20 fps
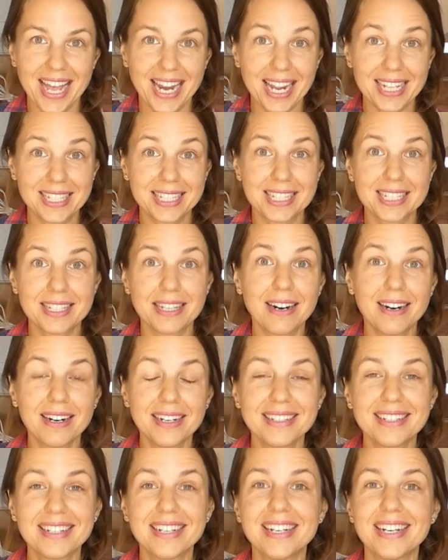Let's
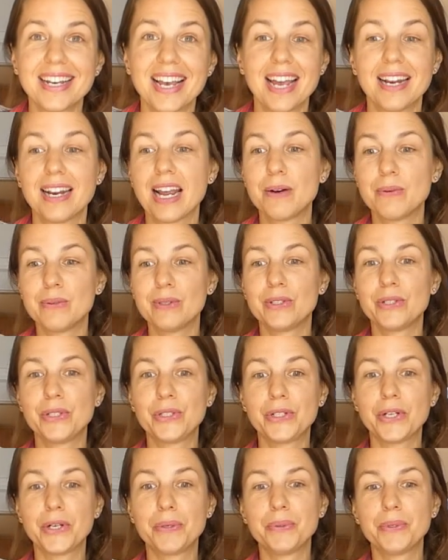start and I will
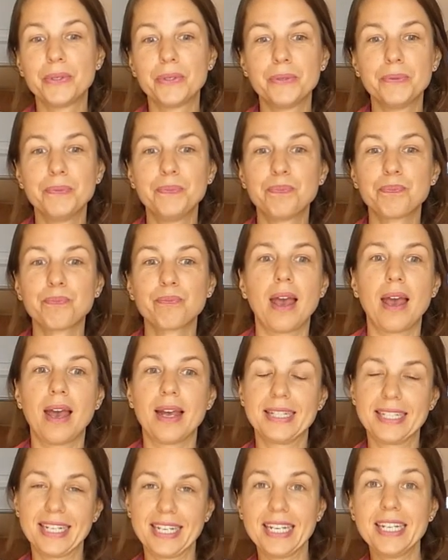show you uh,
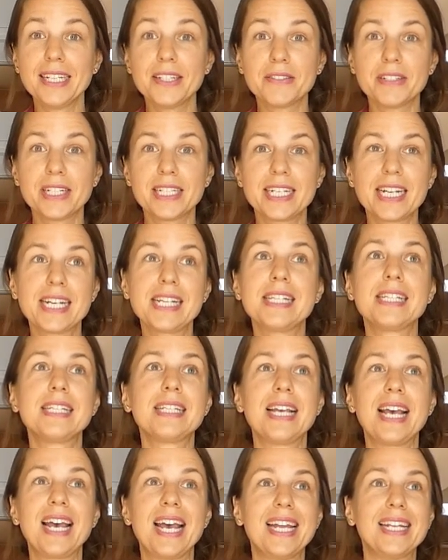the ingredients
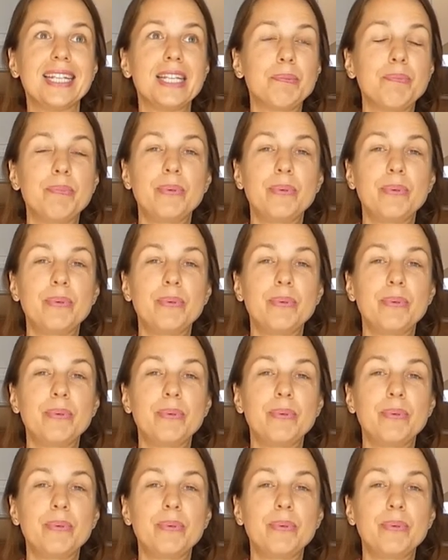and the